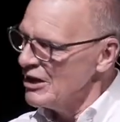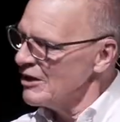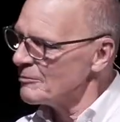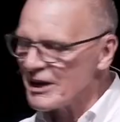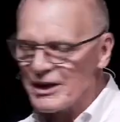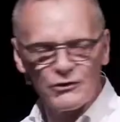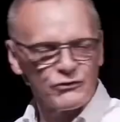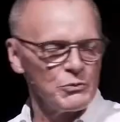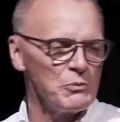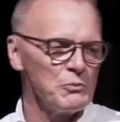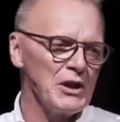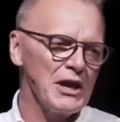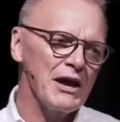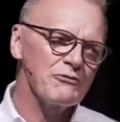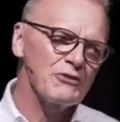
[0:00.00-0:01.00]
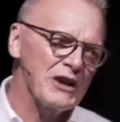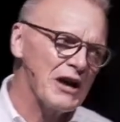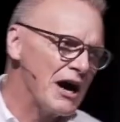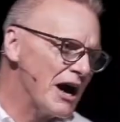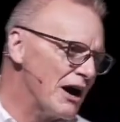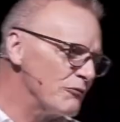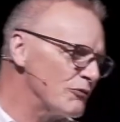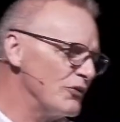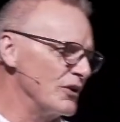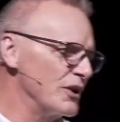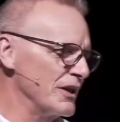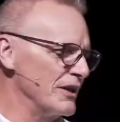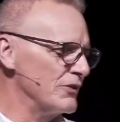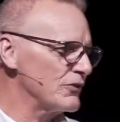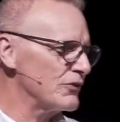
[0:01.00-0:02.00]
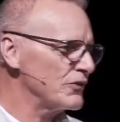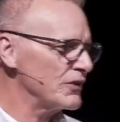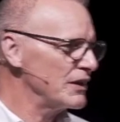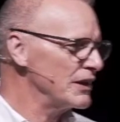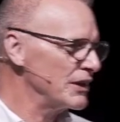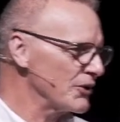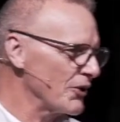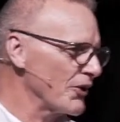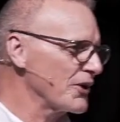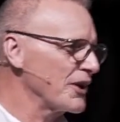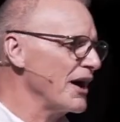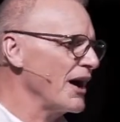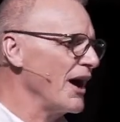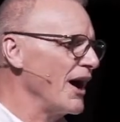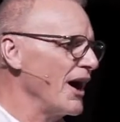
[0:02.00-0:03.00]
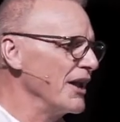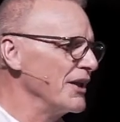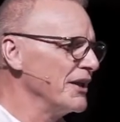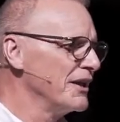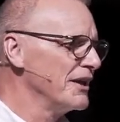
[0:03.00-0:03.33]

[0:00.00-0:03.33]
Because when we have confidence in our God